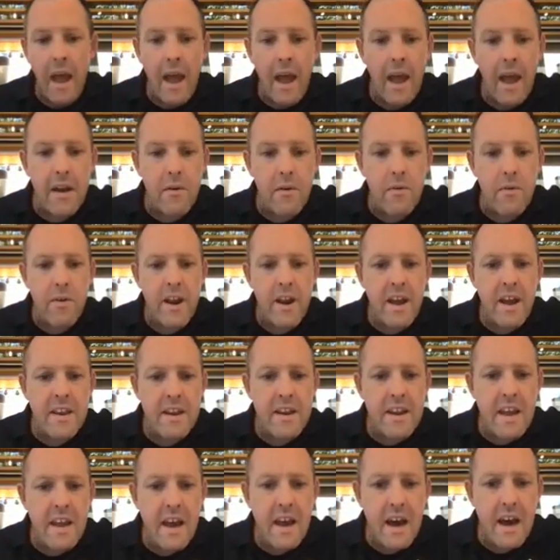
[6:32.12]
And around the
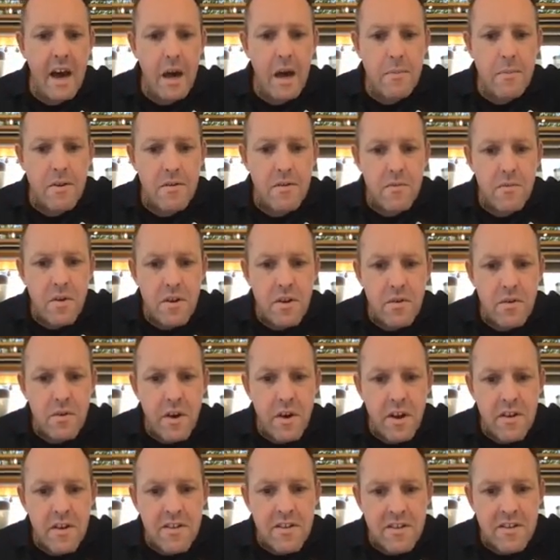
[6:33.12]
carbon, what you'll
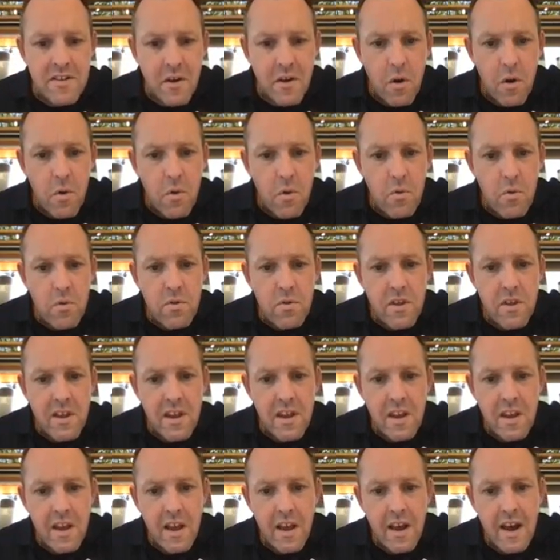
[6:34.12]
notice is all
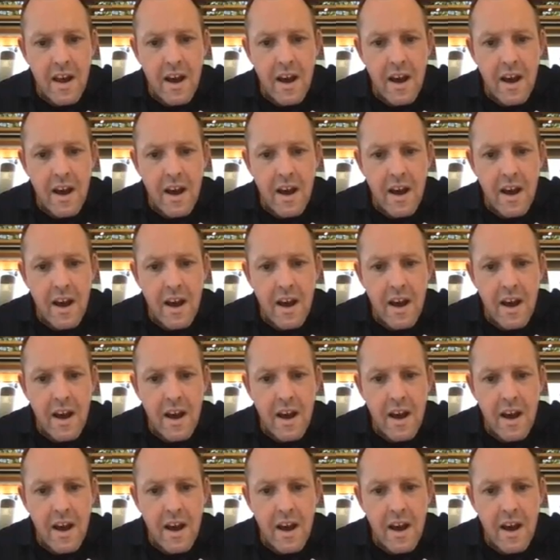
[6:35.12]
the